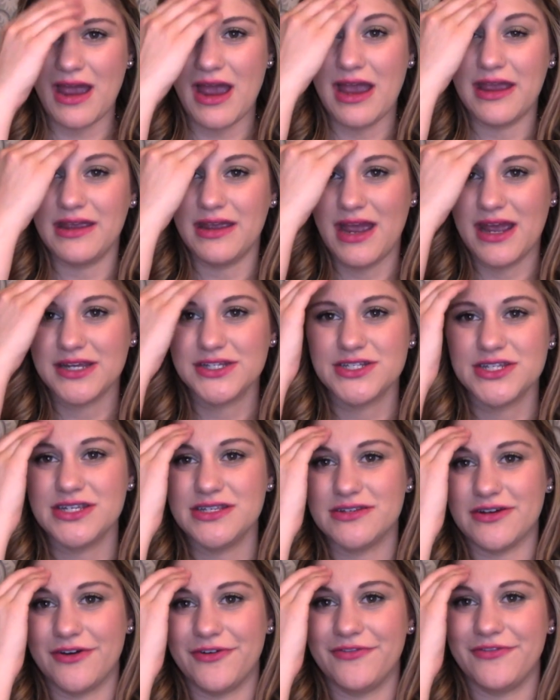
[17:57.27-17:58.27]
I actually
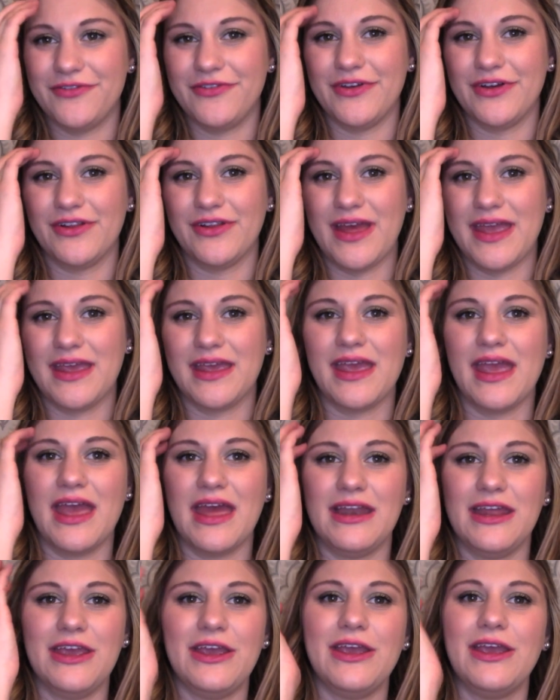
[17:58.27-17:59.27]
don't feel like
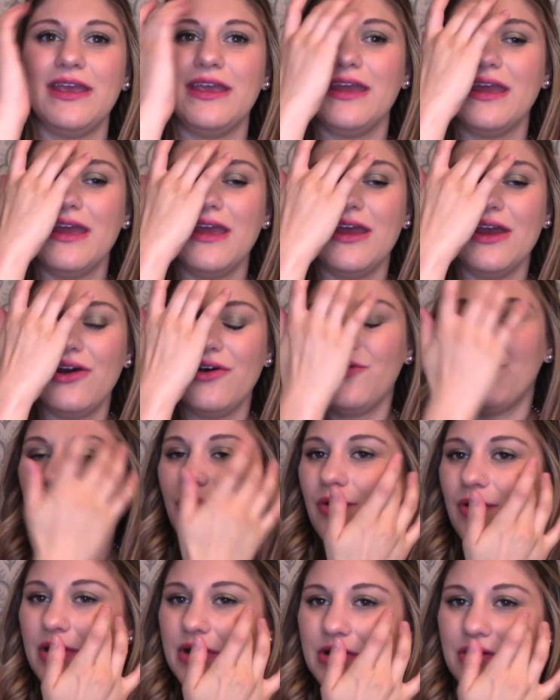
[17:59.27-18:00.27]
any
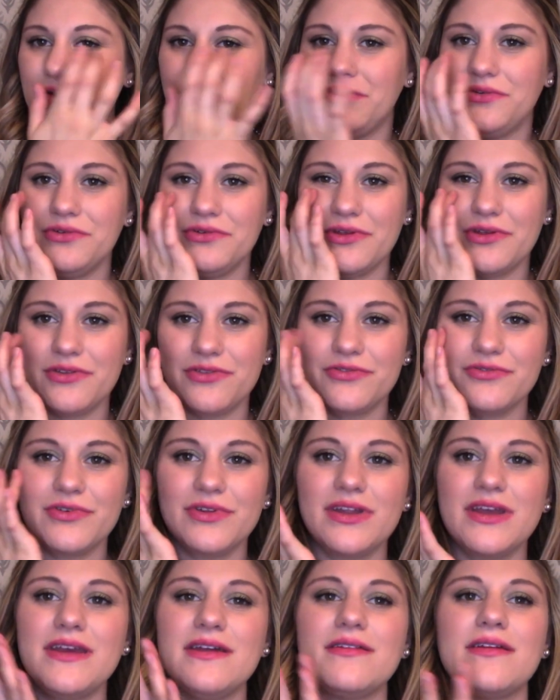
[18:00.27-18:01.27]
oil is
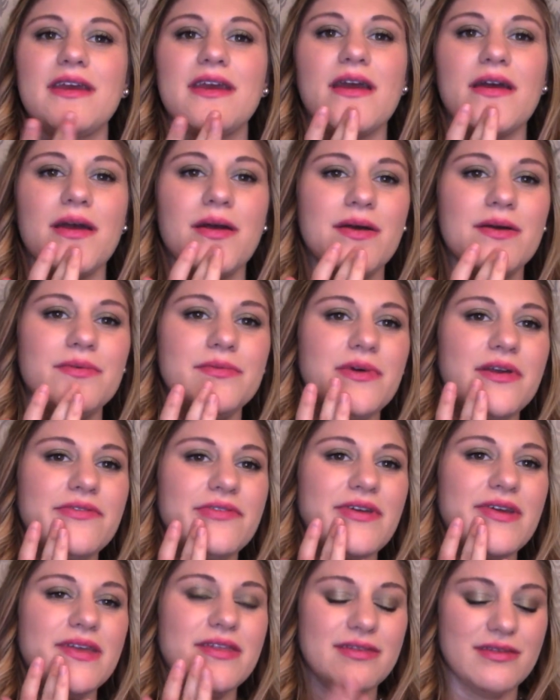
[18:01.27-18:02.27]
really, like, my
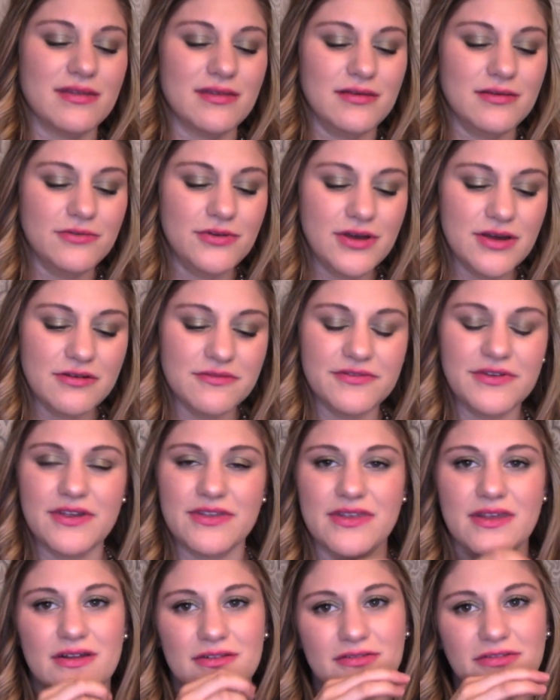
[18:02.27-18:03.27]
face, well, it
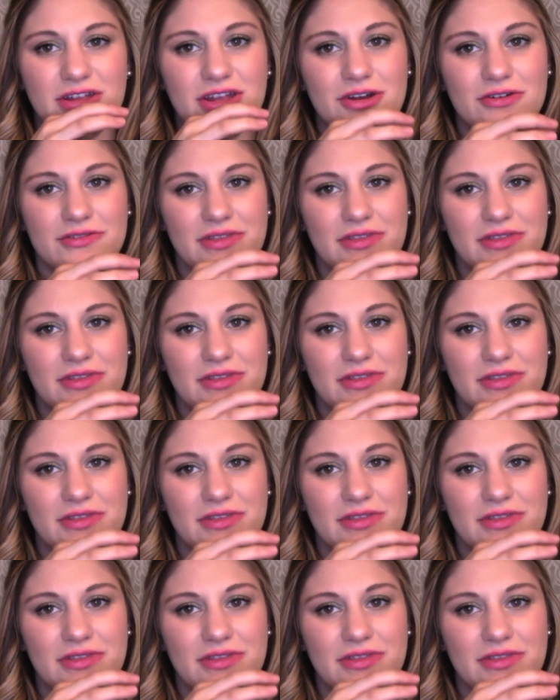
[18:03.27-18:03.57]
feels a little